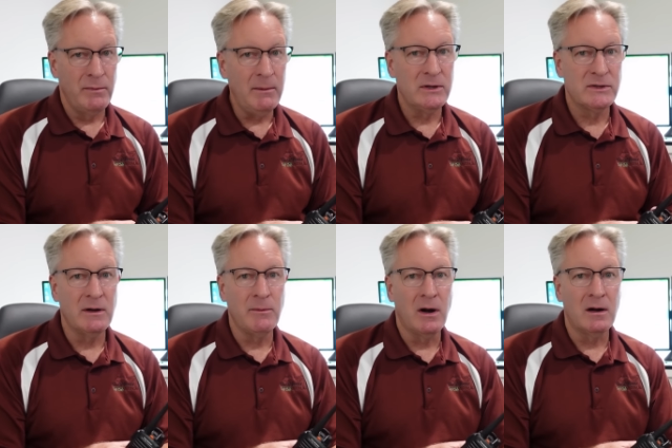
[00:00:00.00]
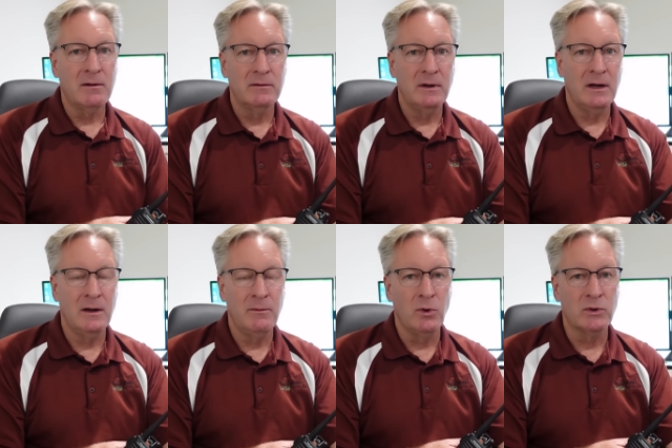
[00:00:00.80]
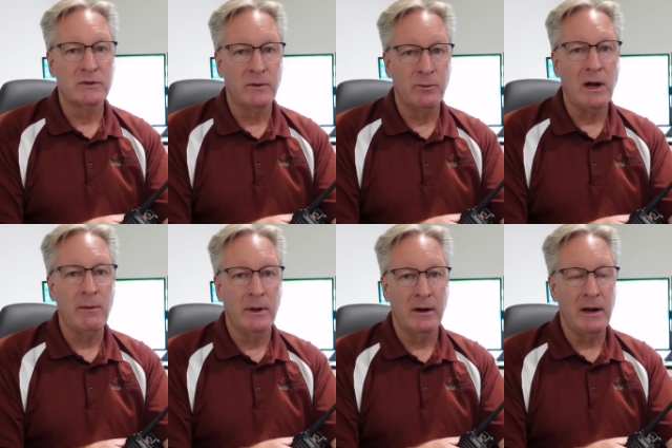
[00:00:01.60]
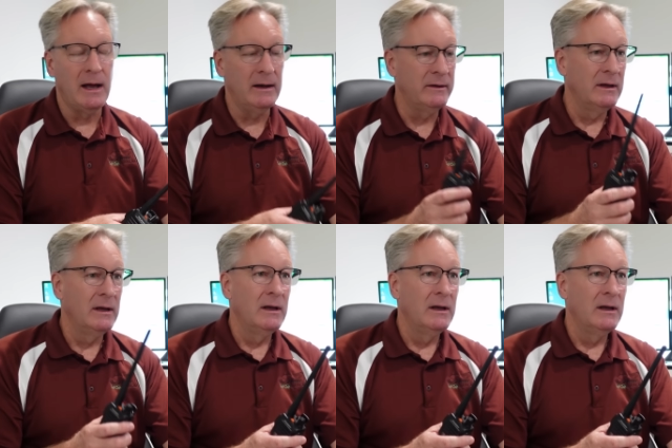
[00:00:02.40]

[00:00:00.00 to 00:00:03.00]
Maybe some are. Most of them probably are not.